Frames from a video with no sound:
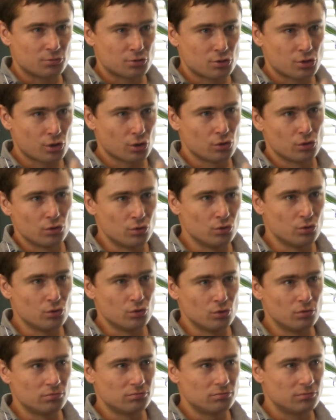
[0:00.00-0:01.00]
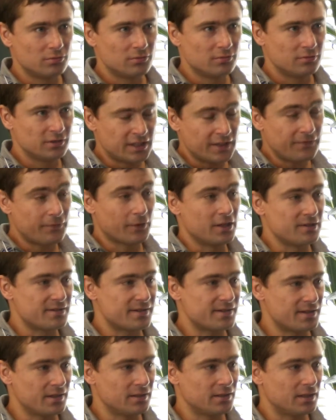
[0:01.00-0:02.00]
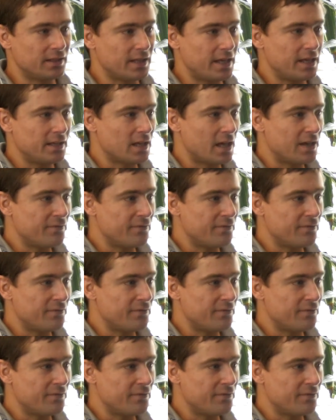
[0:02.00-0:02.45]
true differences in the data.